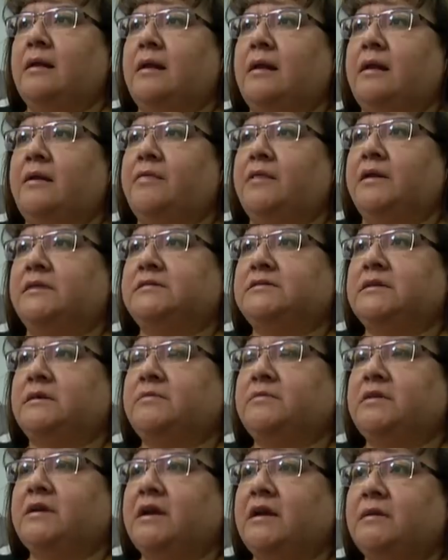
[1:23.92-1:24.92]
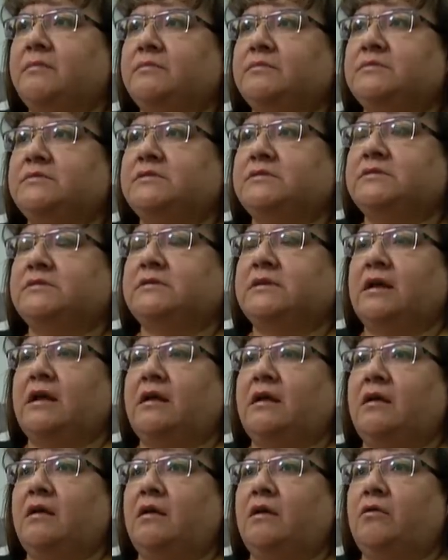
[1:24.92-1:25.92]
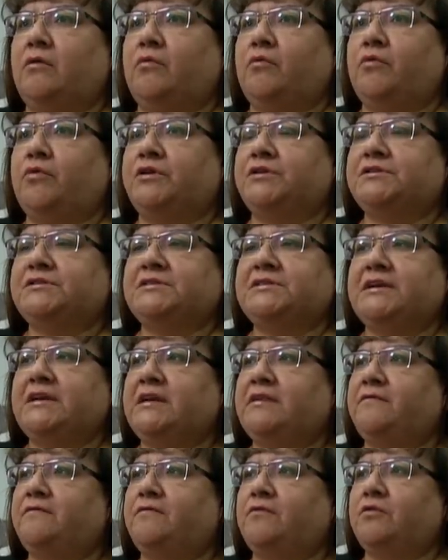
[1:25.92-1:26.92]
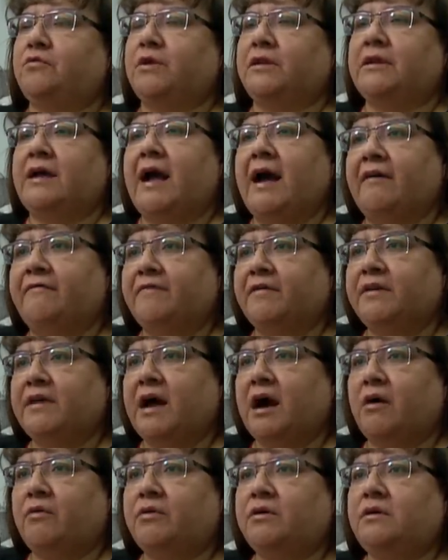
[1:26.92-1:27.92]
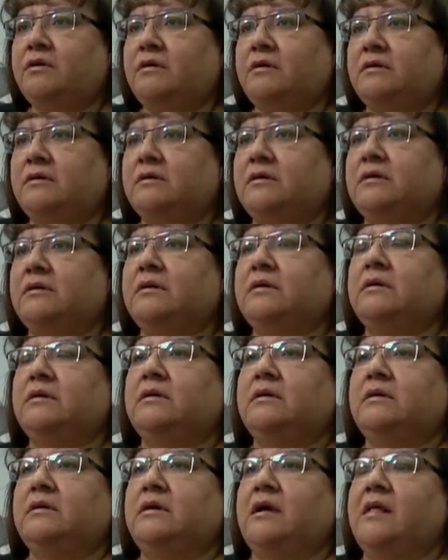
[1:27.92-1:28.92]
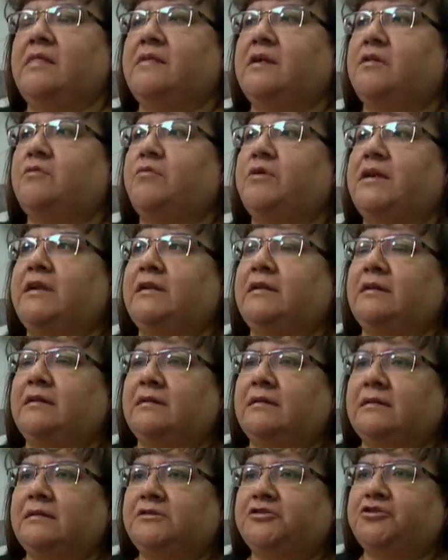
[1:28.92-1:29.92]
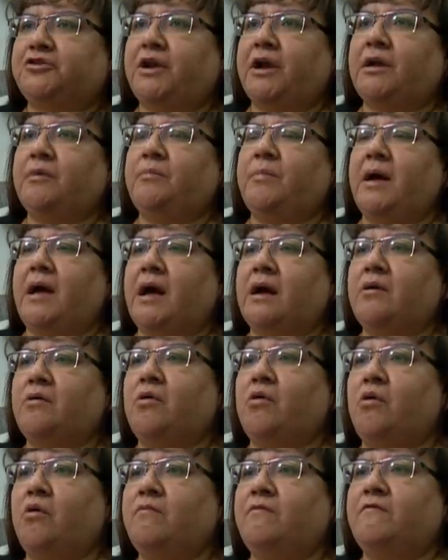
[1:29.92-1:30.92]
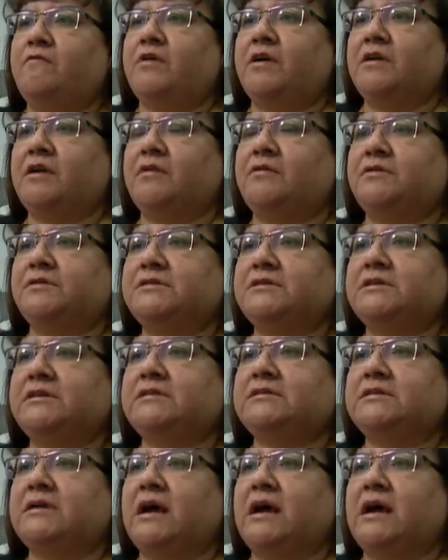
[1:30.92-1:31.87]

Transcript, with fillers: And then sometimes we're seen for, what, half an hour? And then we trek back home for another six